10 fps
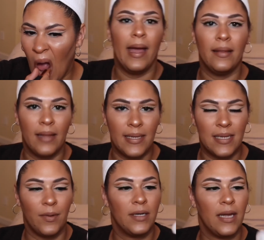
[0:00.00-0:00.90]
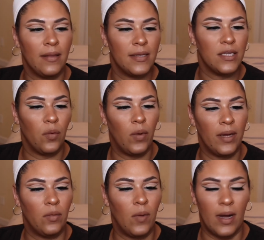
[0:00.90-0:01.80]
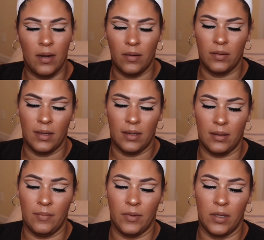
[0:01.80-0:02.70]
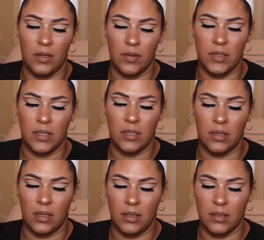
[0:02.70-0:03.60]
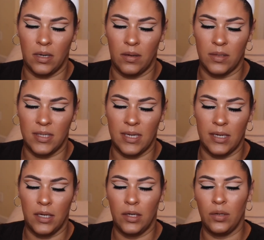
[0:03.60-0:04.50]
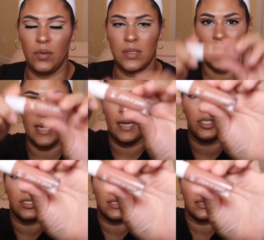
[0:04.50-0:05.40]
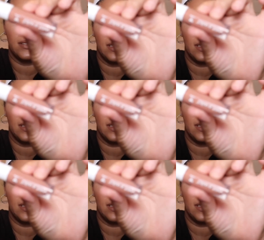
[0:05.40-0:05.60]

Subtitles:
And last, I'm going to take this Wet n Wild lip gloss. It's called Sin Nudes, and it just looks